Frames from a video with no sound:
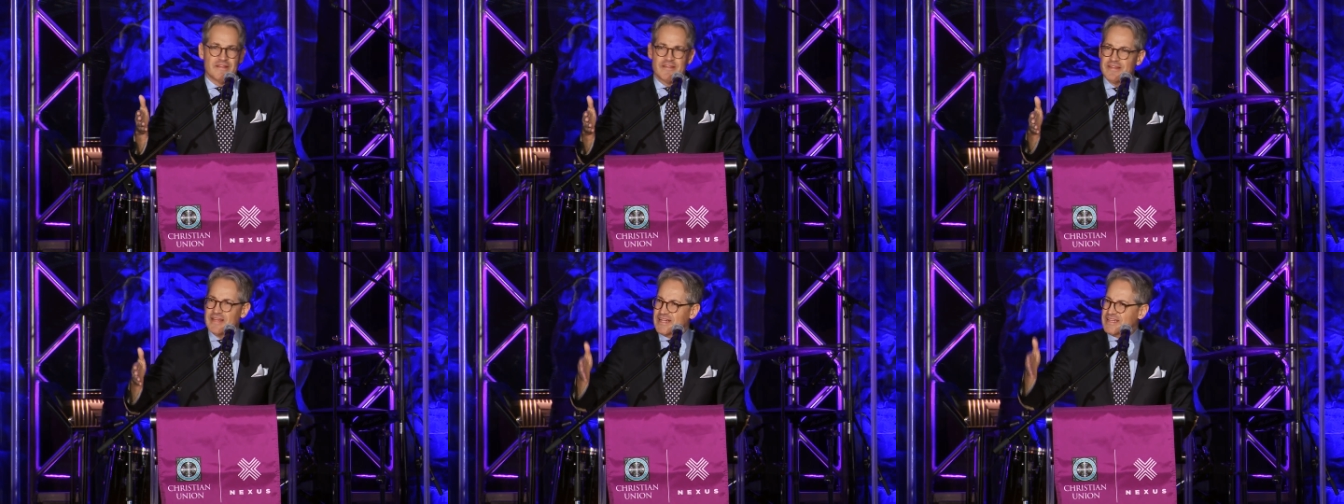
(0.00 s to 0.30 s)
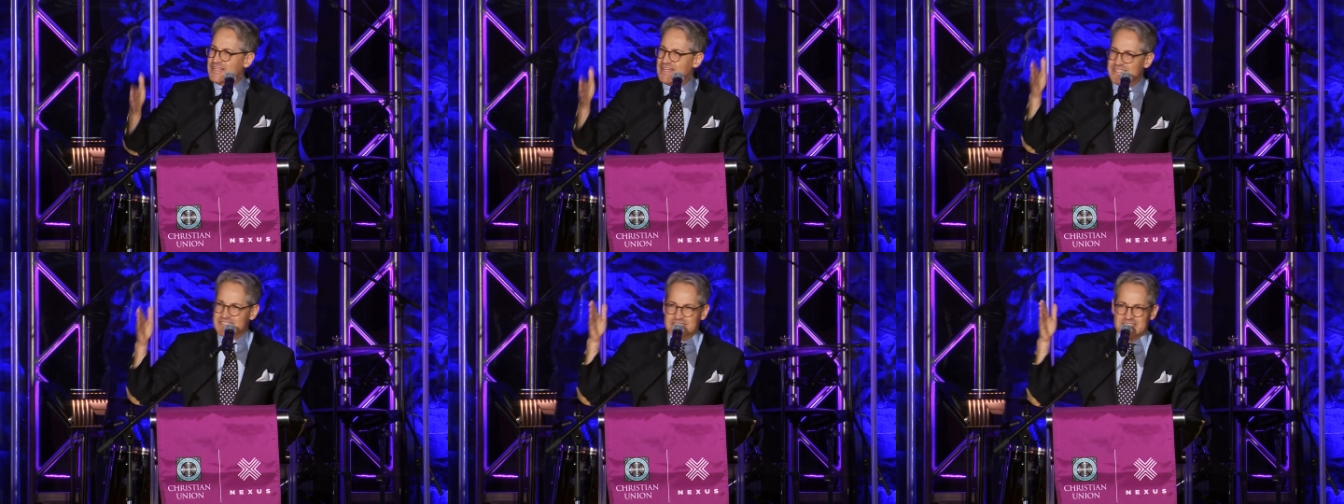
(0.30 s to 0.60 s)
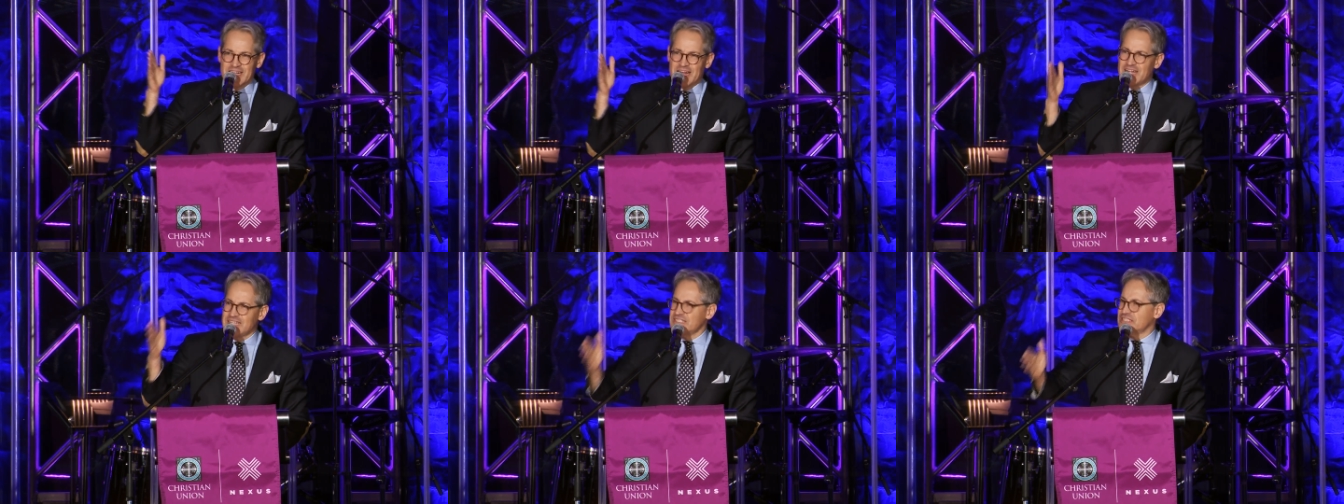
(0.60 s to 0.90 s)
that that's
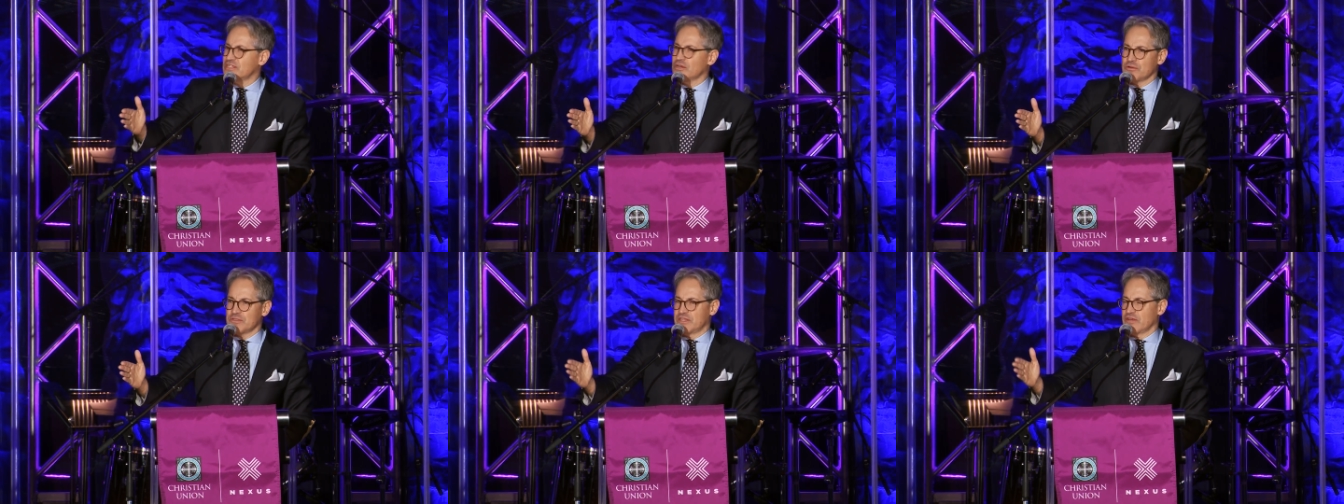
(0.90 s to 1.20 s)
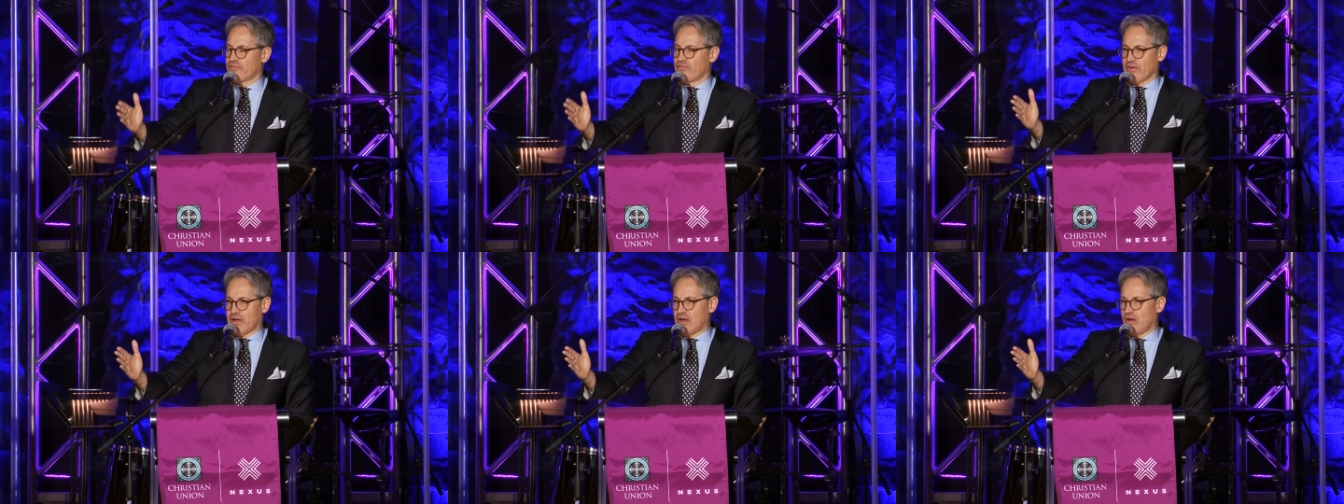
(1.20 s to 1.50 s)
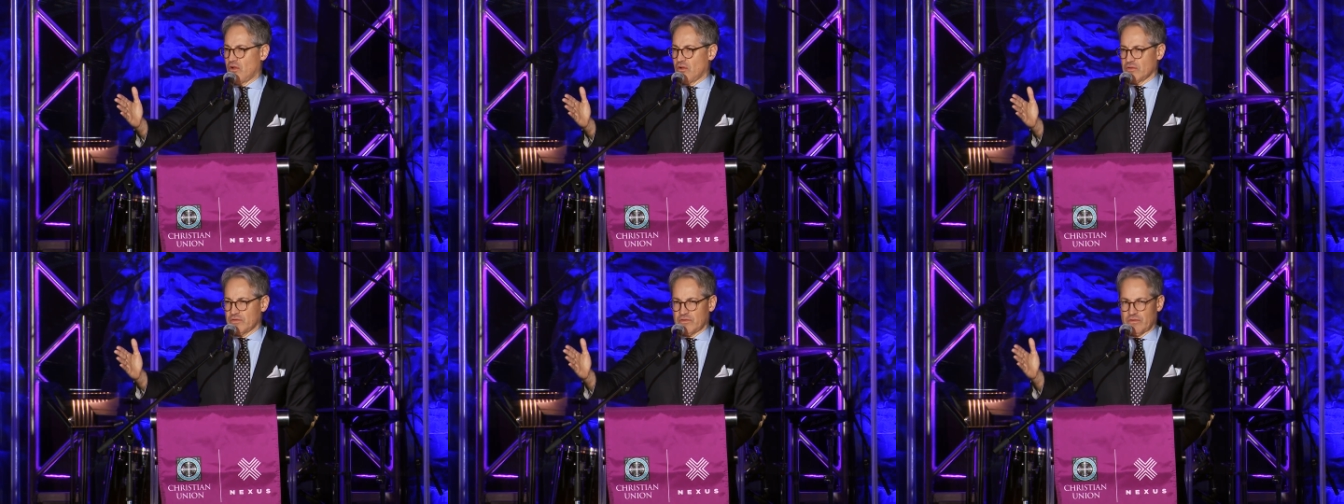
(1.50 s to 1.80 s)
not so
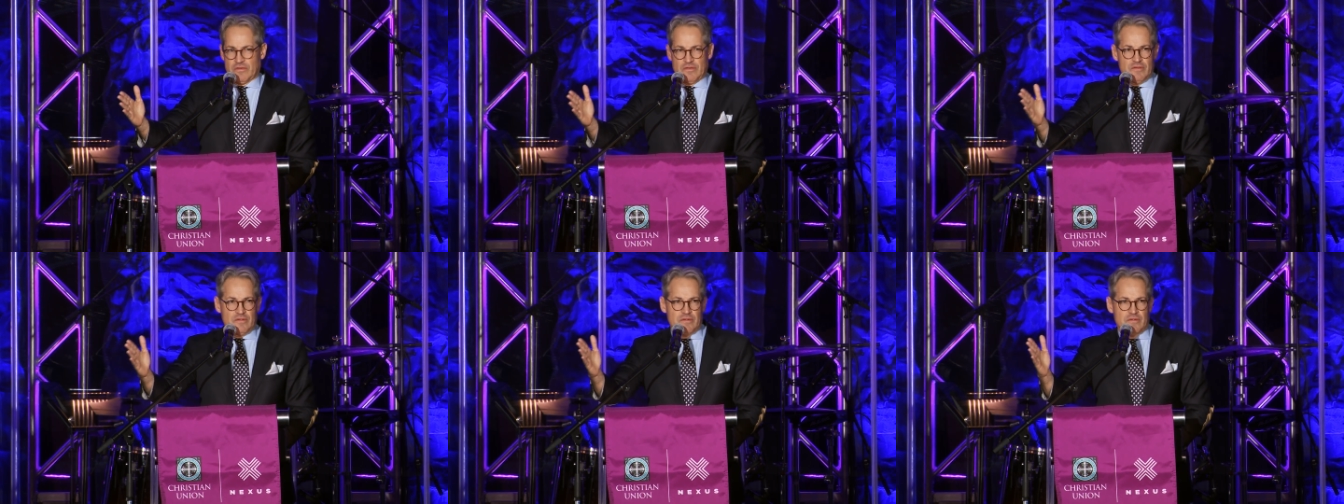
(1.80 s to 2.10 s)
difficult.